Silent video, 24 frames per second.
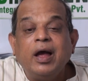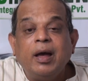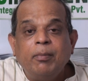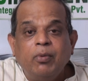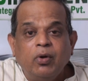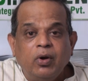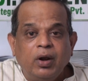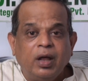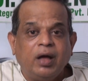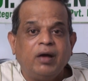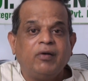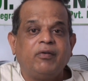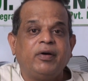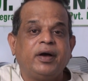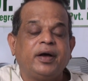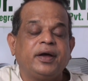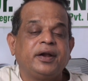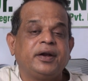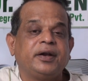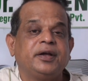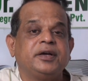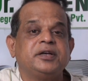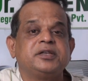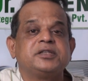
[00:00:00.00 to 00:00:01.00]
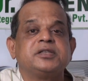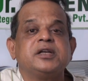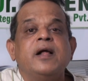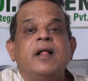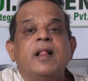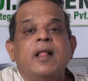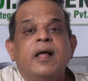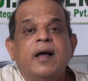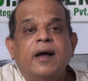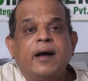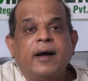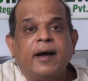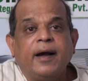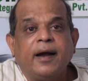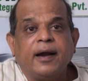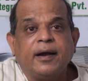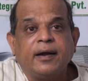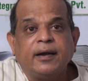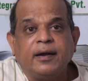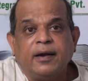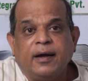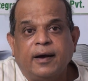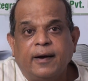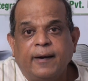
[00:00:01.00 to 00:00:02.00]
Ebola virus,
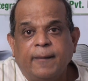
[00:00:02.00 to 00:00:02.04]
and